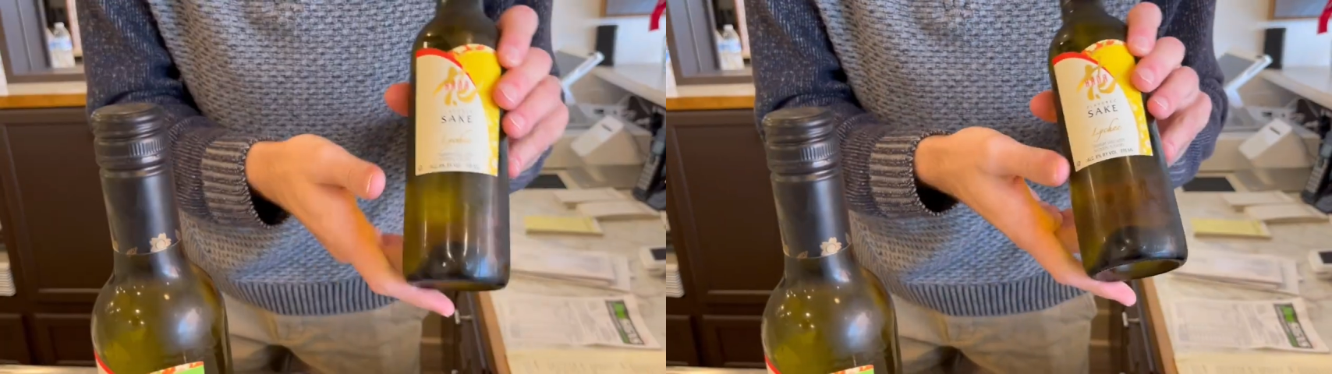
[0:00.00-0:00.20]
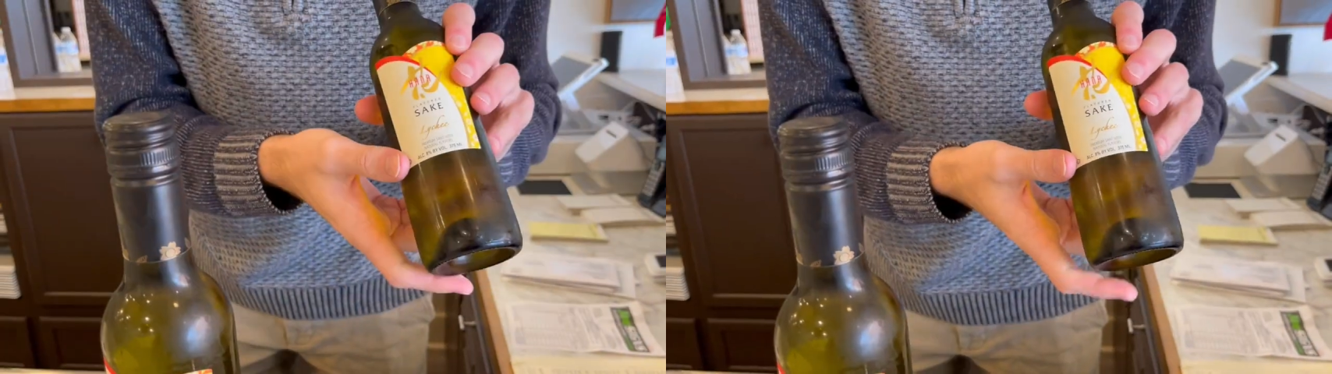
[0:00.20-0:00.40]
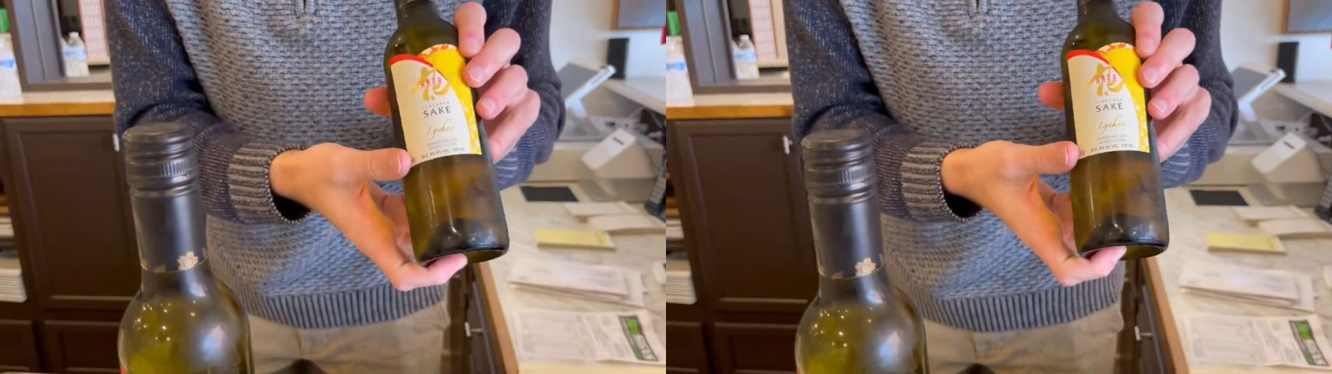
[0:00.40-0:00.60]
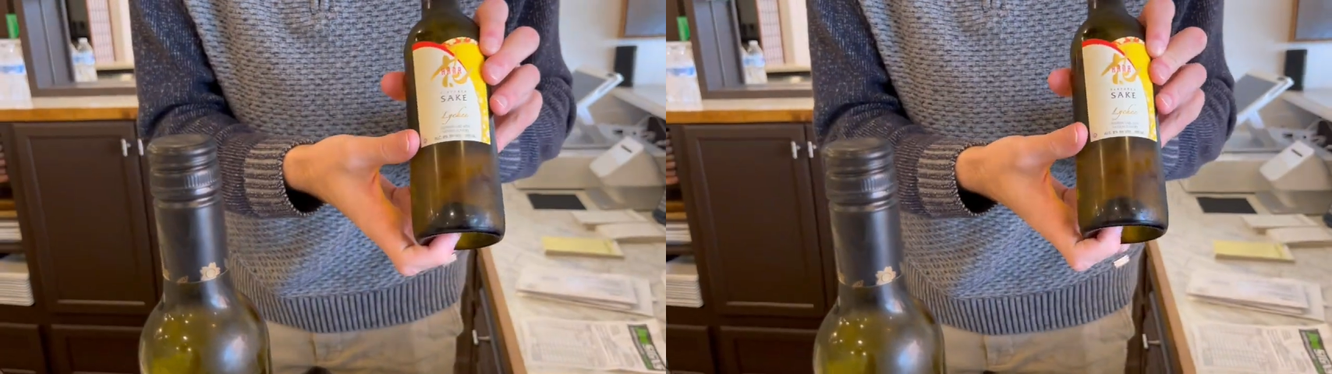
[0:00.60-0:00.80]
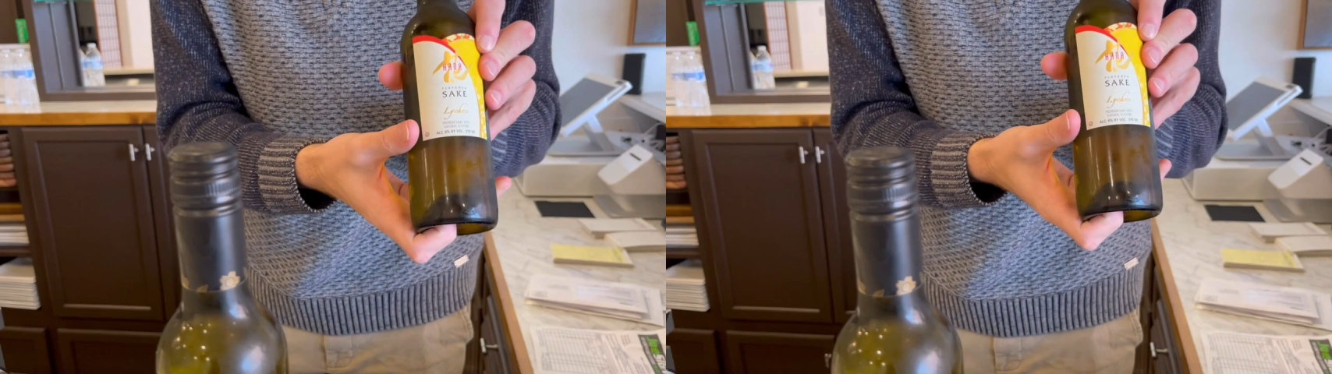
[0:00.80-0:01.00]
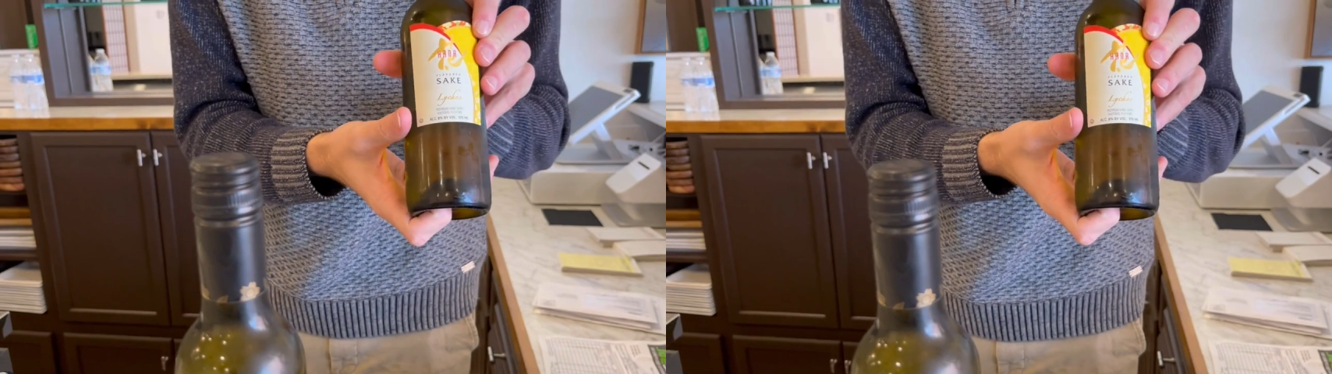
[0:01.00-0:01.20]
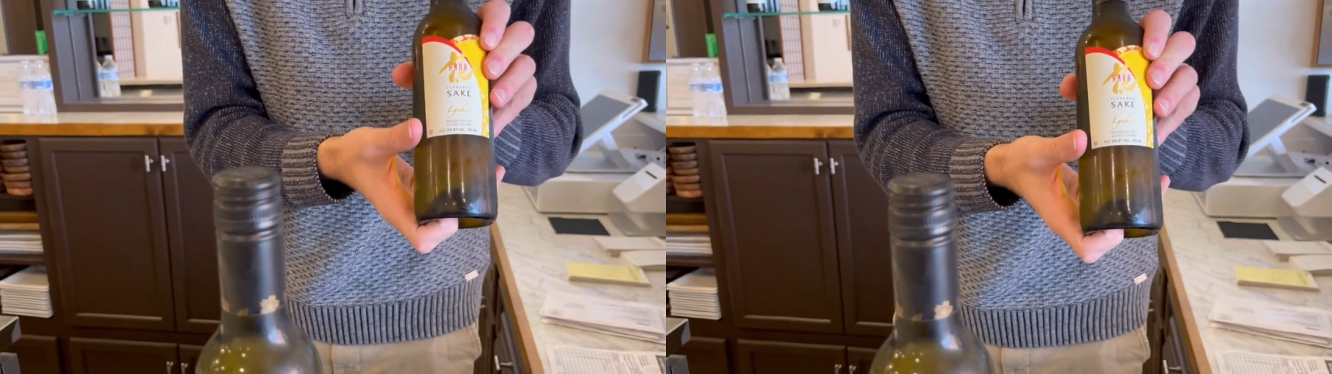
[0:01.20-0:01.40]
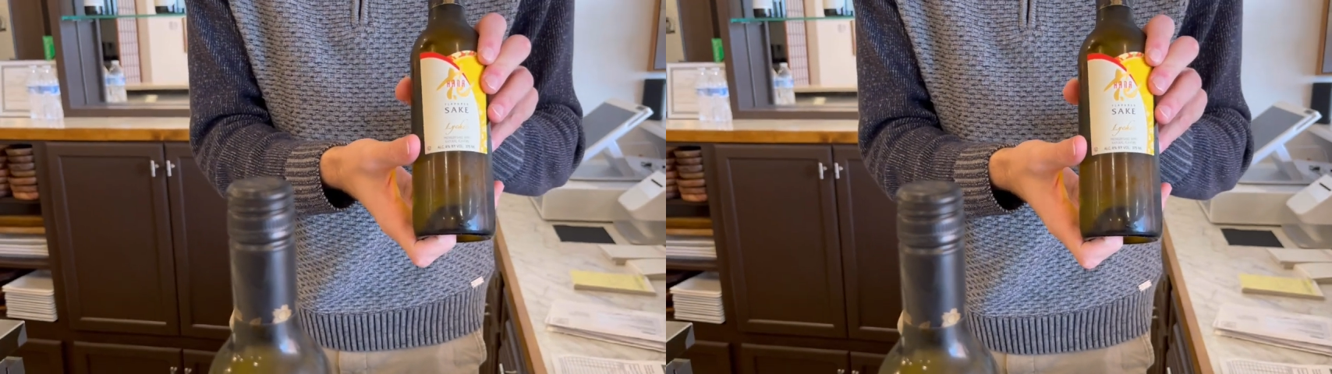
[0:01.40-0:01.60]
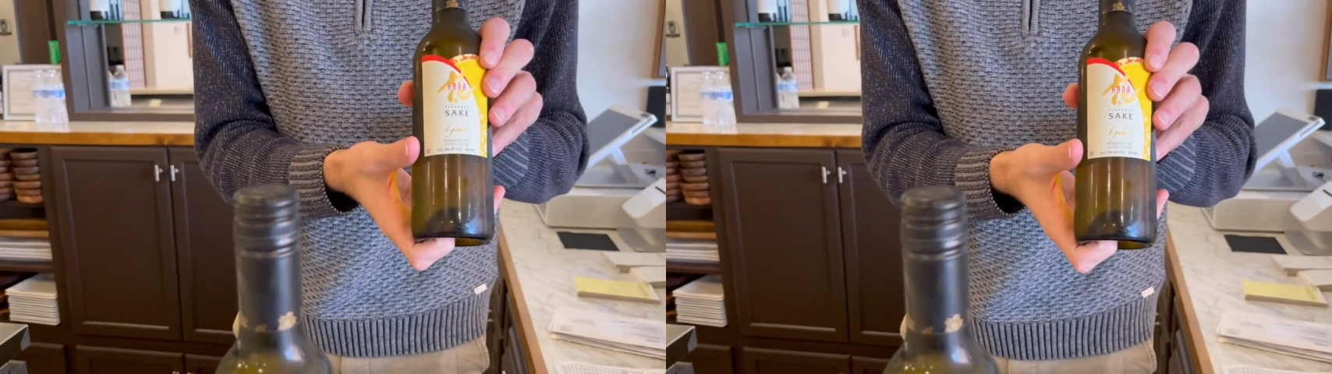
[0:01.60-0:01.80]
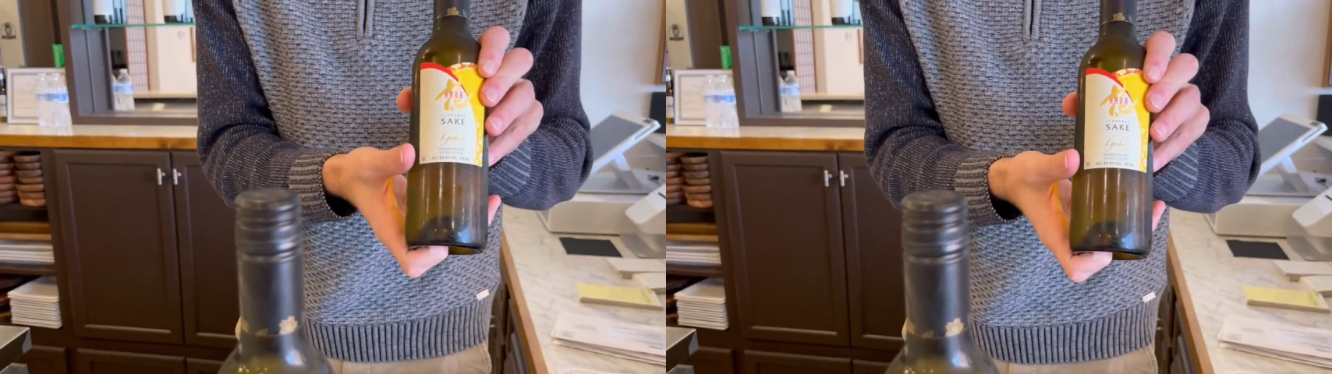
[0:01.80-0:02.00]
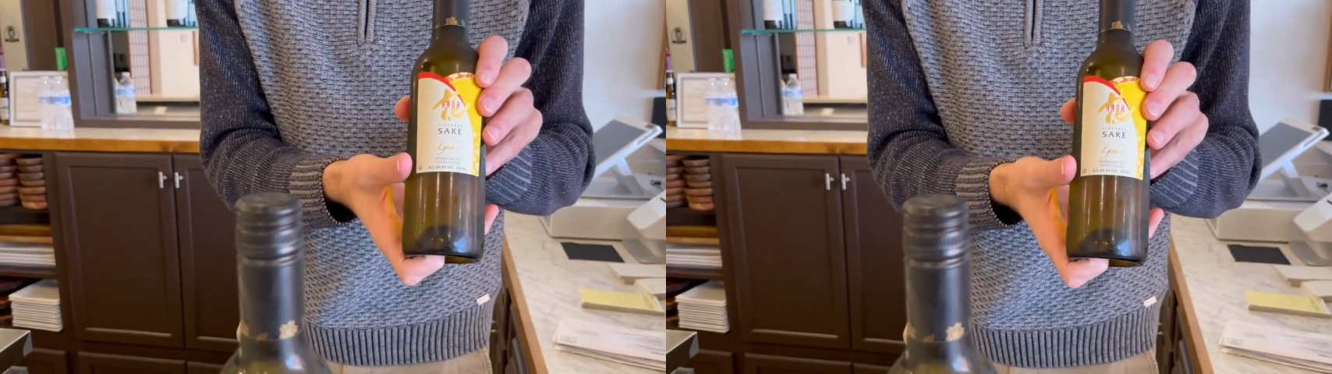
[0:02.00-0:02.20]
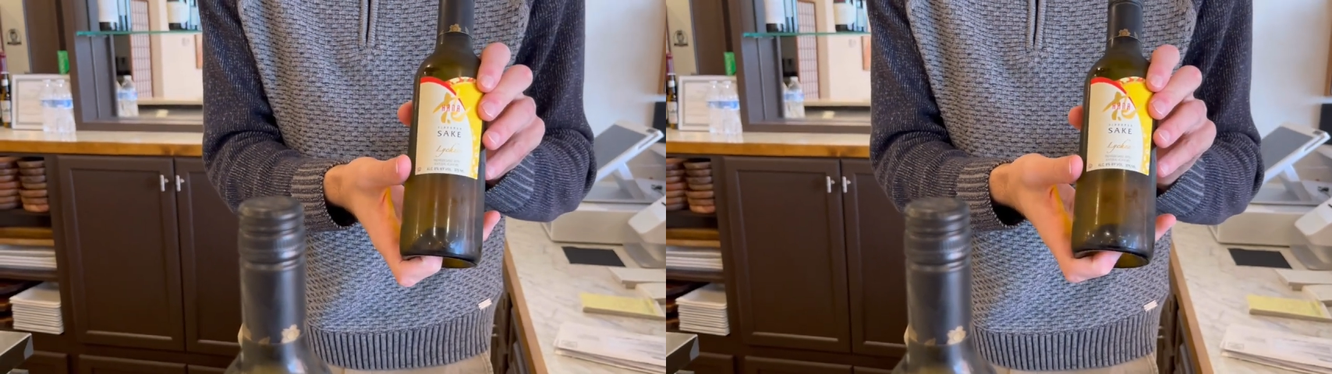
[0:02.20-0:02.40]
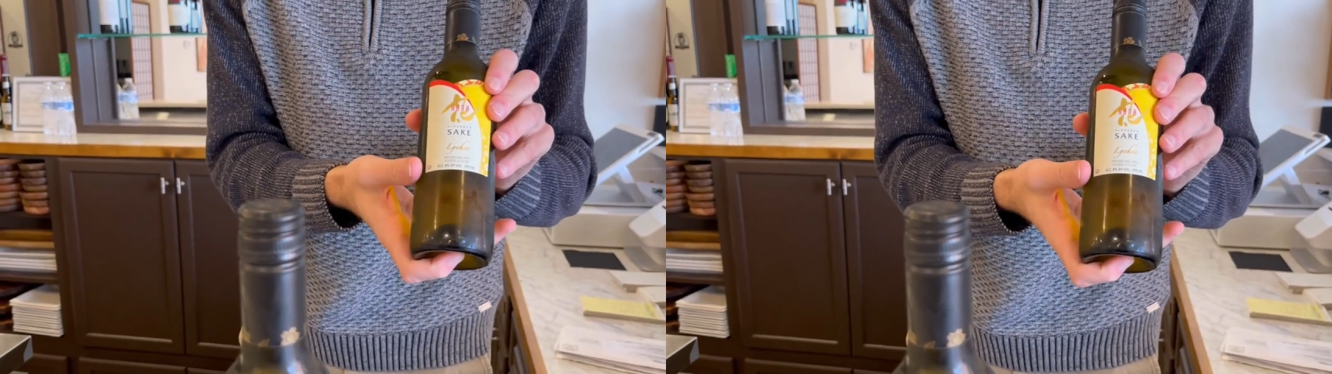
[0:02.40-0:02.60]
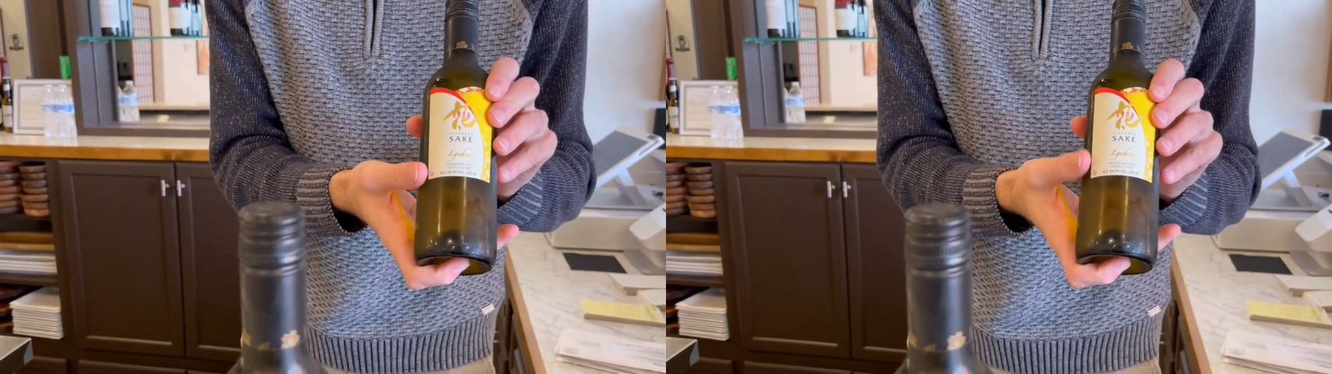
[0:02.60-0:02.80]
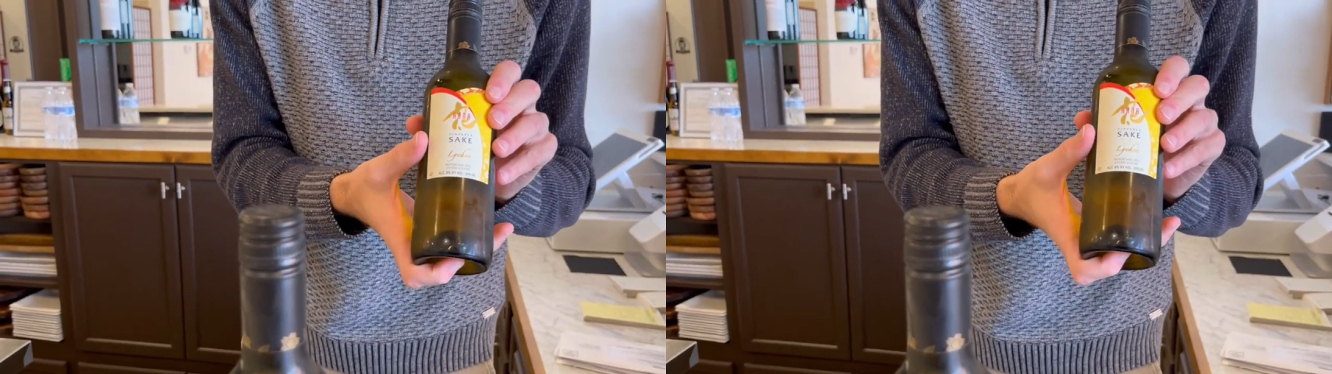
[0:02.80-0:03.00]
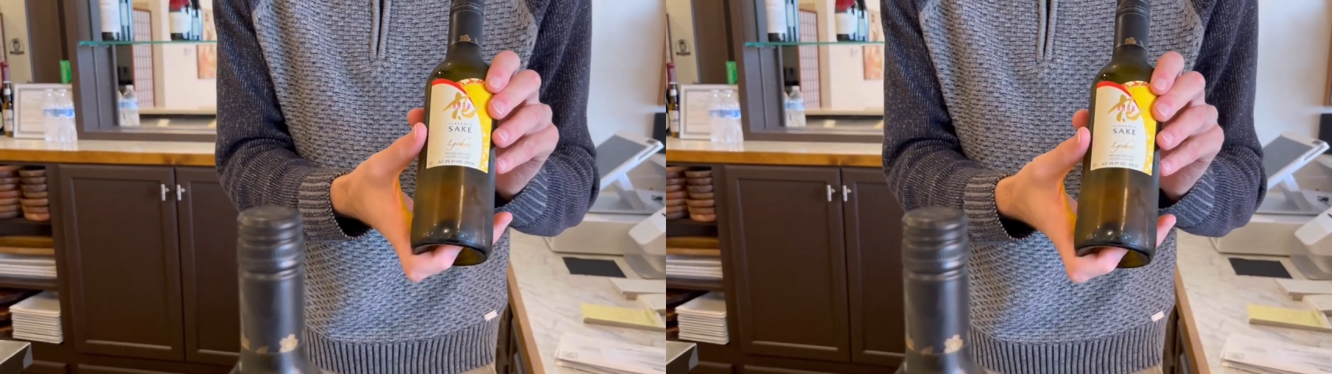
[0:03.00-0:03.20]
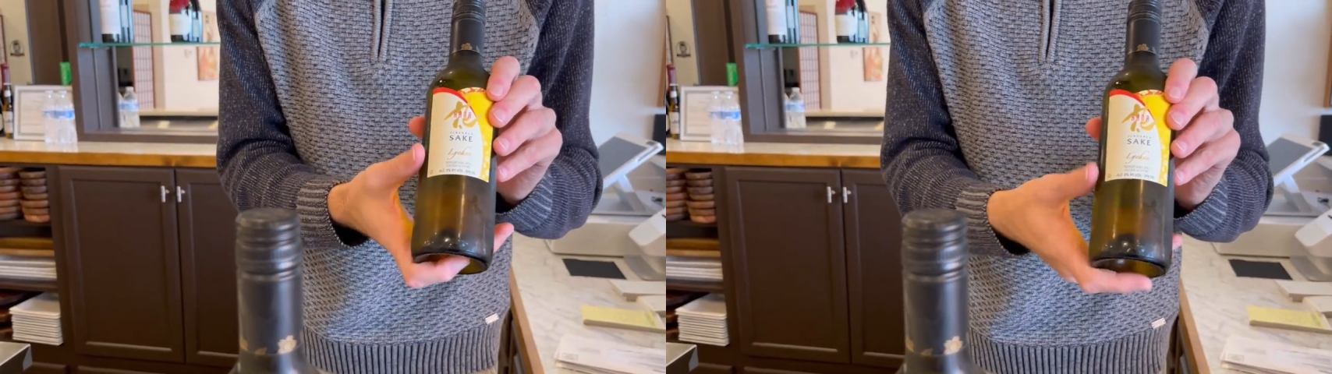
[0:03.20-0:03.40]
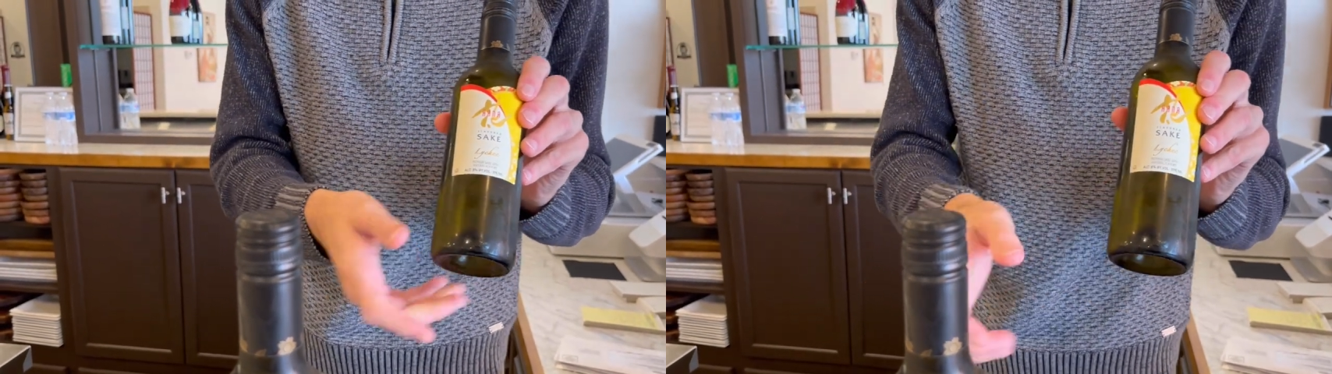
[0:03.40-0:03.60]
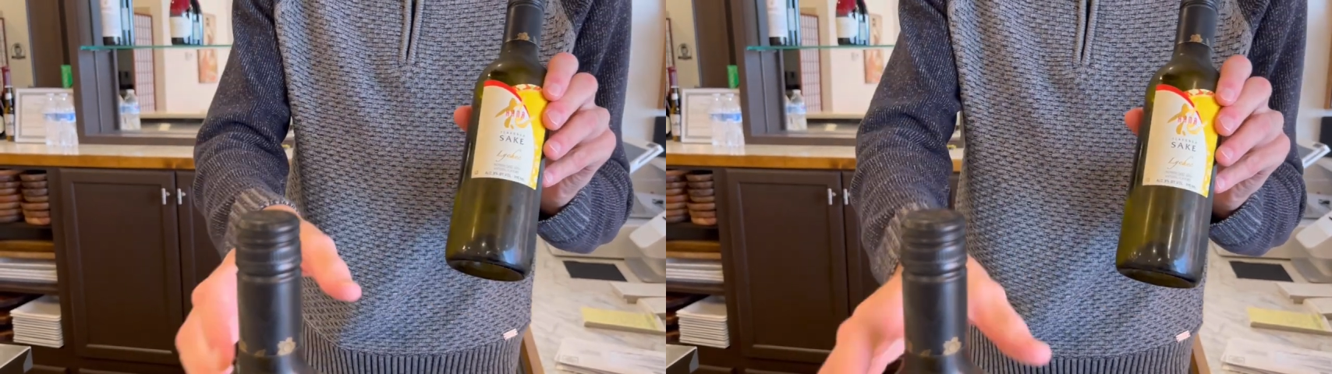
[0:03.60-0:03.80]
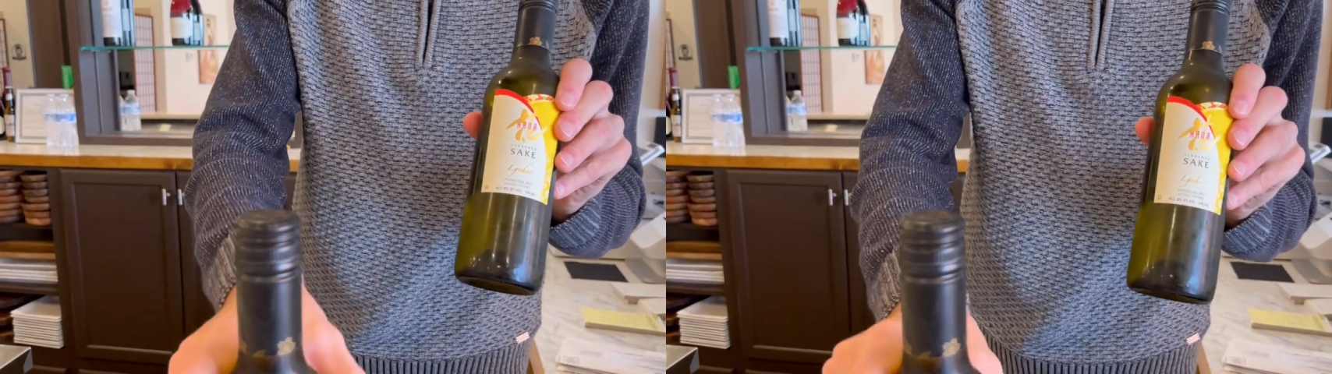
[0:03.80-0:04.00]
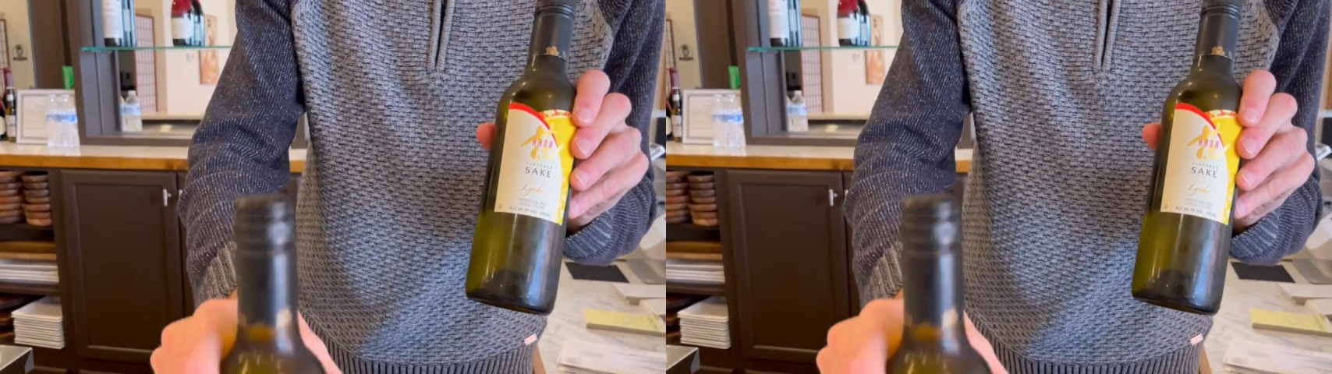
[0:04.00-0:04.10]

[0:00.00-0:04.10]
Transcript: No face is visible, so there are no lips to read.